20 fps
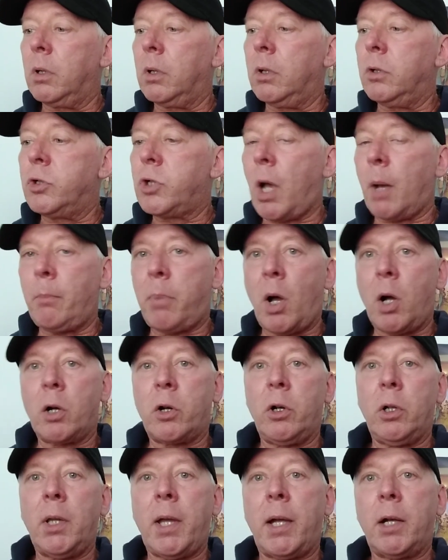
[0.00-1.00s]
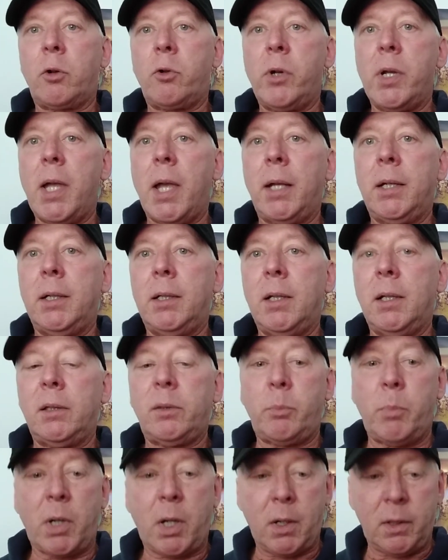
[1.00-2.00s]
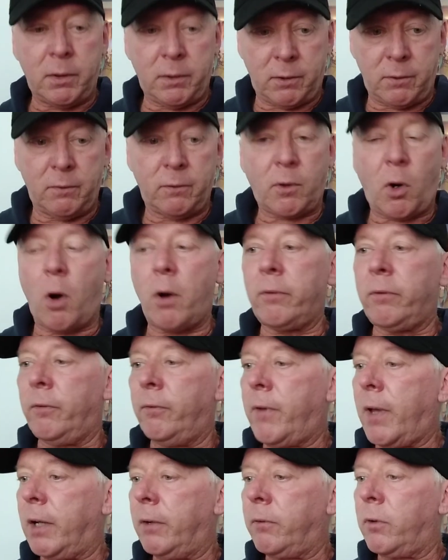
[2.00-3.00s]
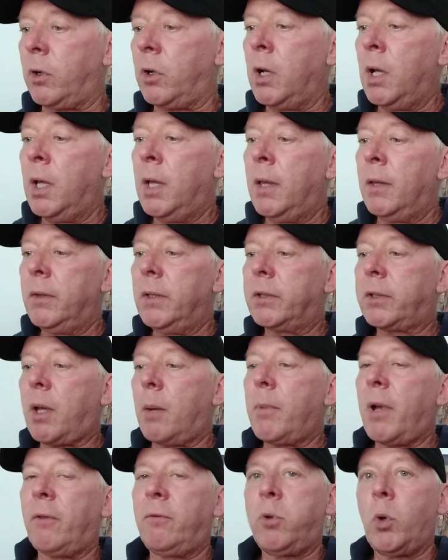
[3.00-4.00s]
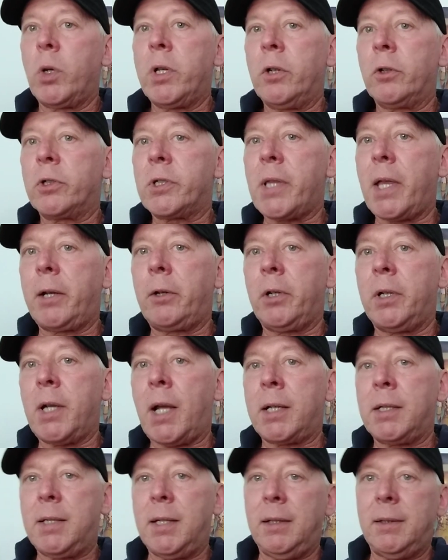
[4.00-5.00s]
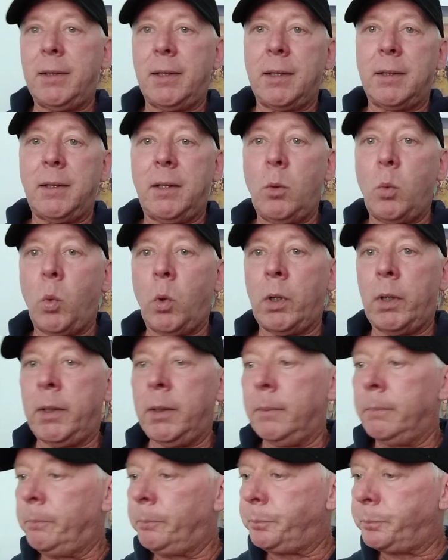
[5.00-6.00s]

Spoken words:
Jean-Paul Guerlain created this because of Carven Vetiver. This come out 4 years later in 1961.